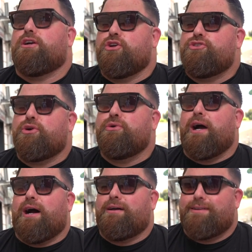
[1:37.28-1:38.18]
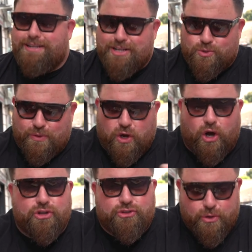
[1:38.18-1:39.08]
Nduja. So we've
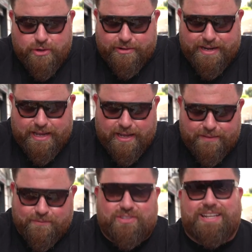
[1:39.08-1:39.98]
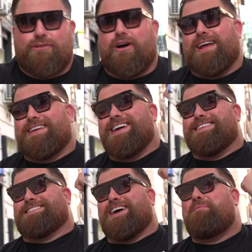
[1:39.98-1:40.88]
got Nduja in here. Said it right.
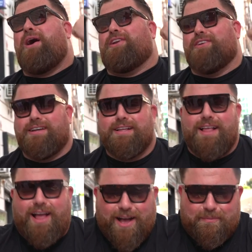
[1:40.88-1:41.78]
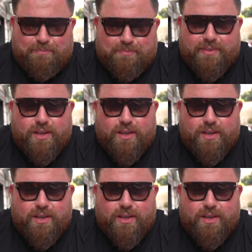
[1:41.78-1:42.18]
Yes, come on.